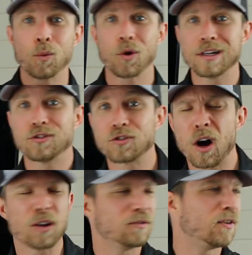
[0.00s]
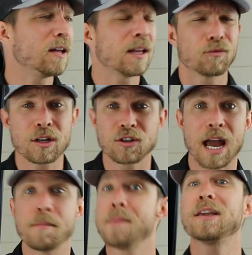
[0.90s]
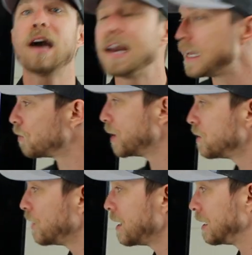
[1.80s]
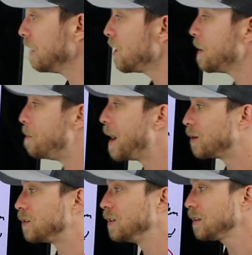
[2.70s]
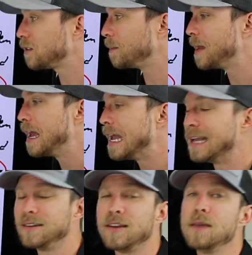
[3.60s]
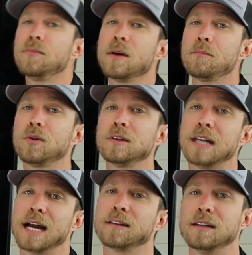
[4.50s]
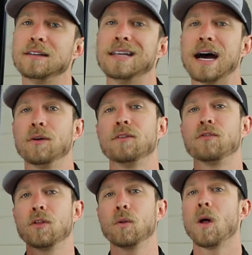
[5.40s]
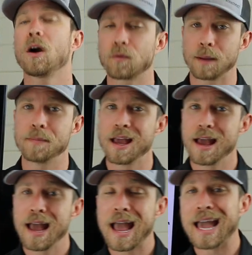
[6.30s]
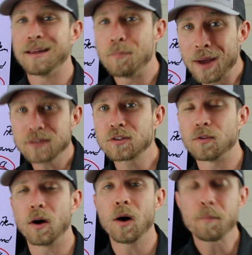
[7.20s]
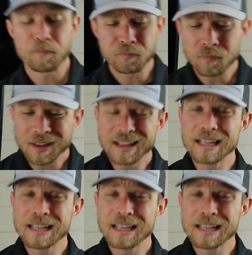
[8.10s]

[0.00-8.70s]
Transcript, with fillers: that weren't installed, failing ridge cap, maybe cutting in ridge vent, give them a better system and keep them protected down for the long run. And best of all,